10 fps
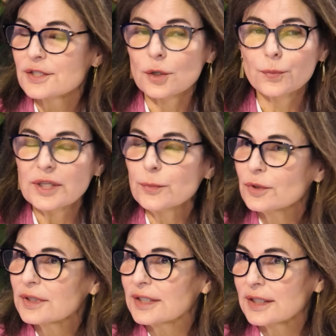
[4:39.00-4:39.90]
So
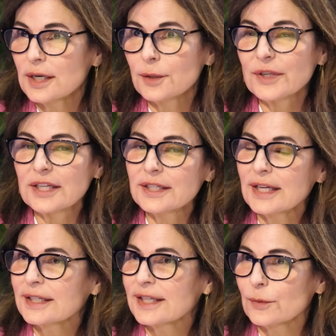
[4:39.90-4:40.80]
people can come in
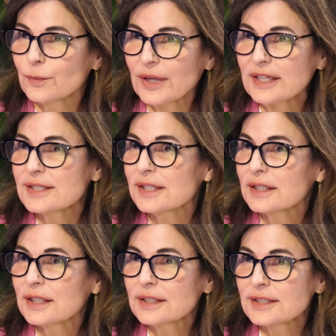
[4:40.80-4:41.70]
and get
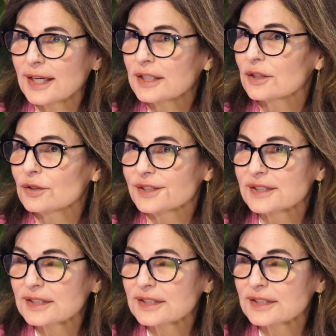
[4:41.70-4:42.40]
basic technical